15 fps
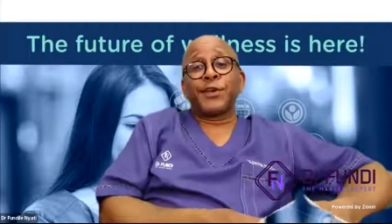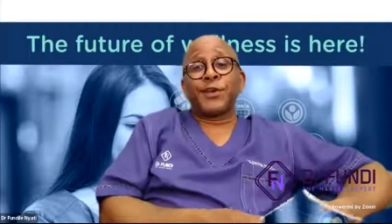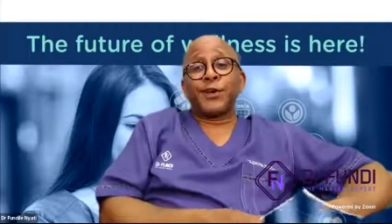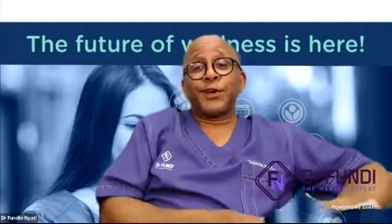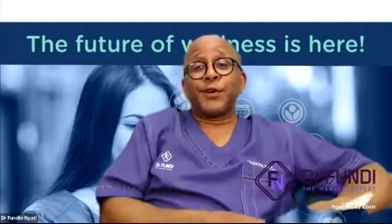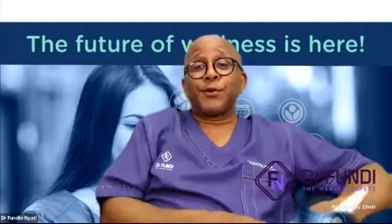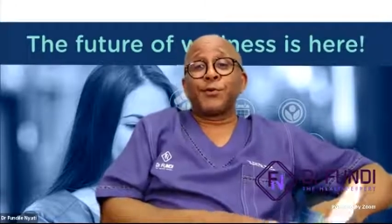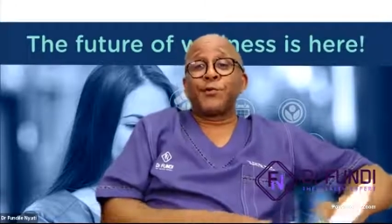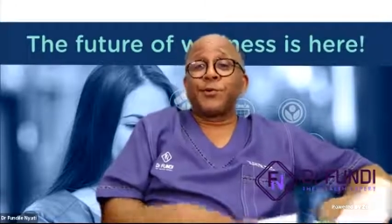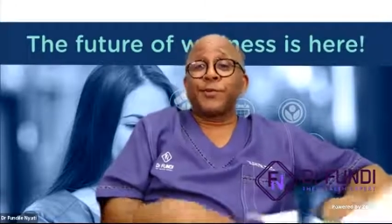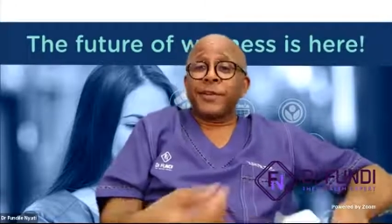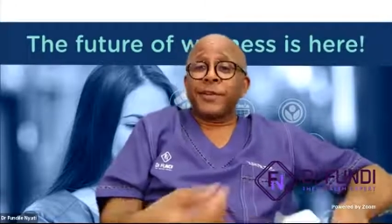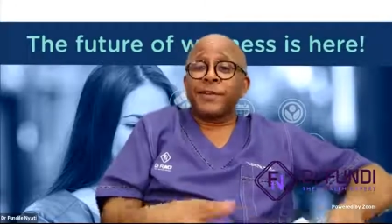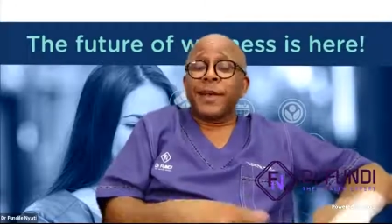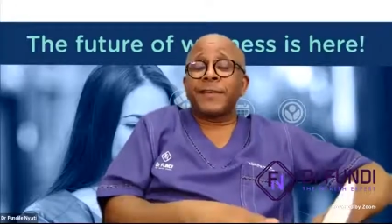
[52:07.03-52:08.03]
to
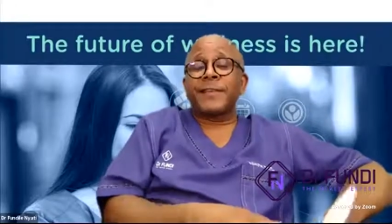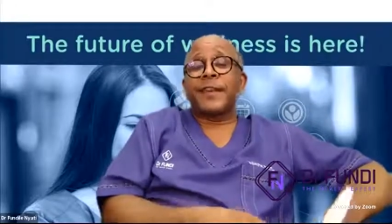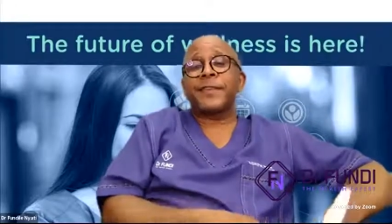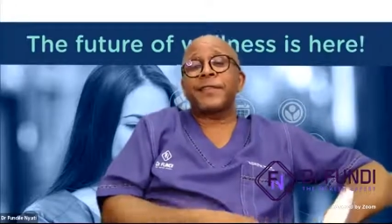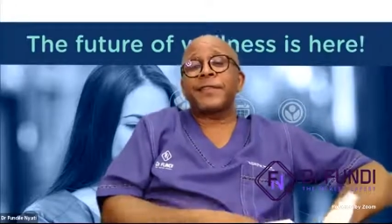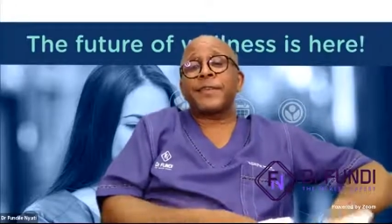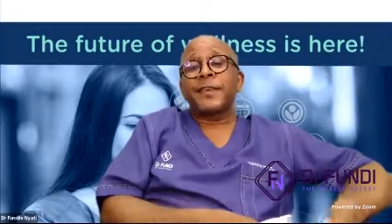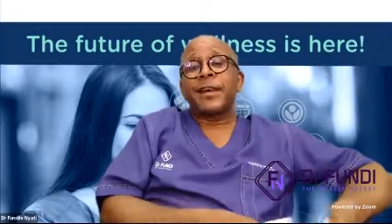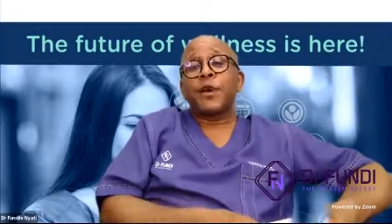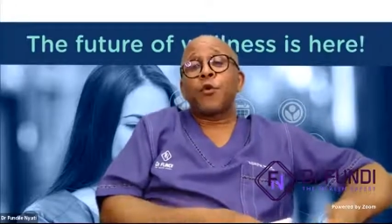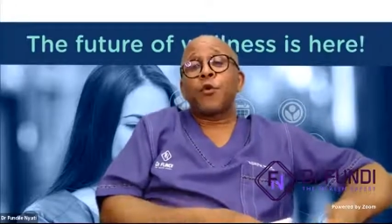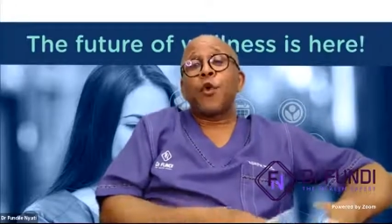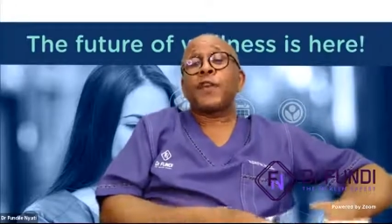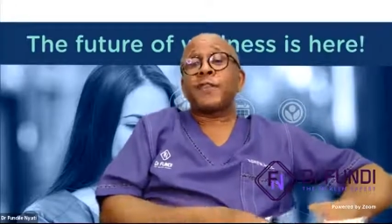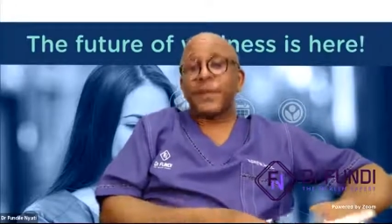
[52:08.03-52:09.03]
just suggest
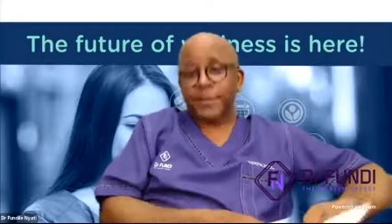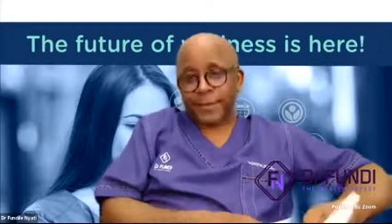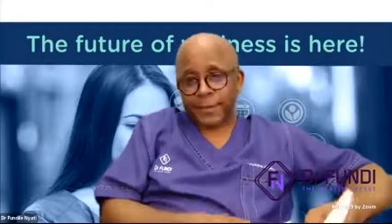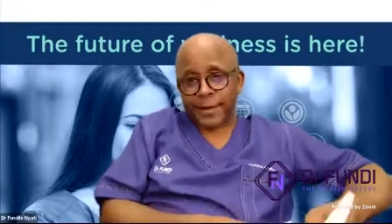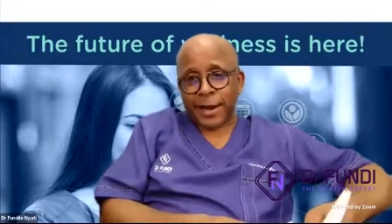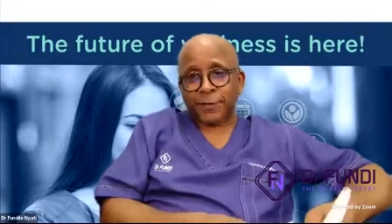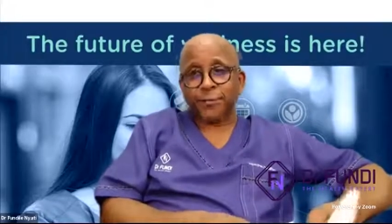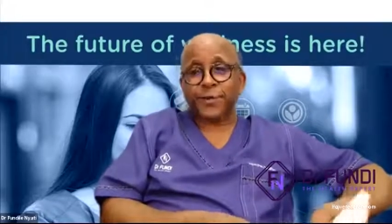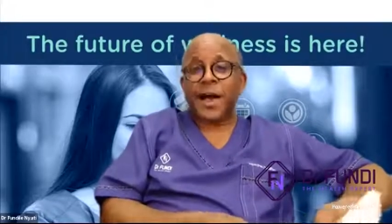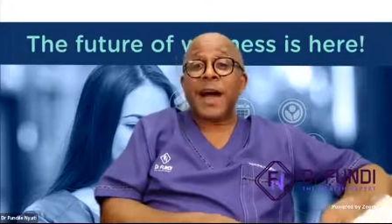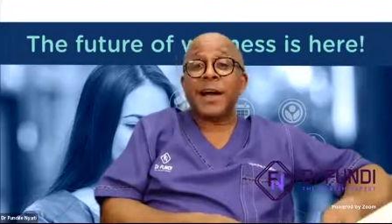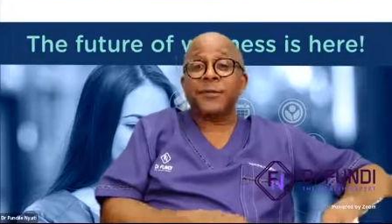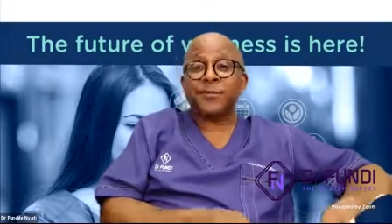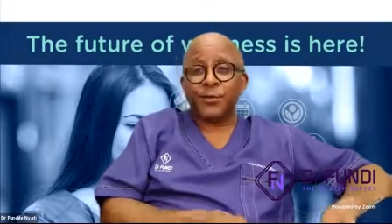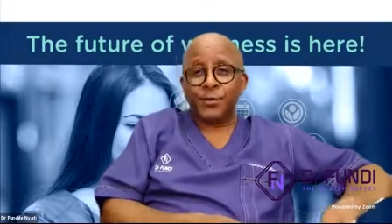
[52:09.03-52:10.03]
questions I should
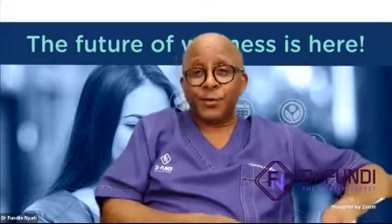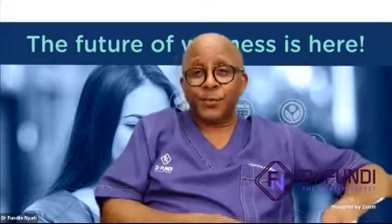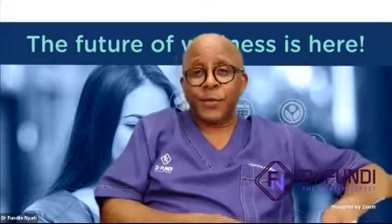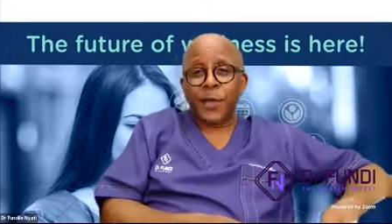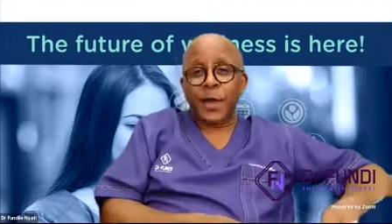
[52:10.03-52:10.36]
ask you.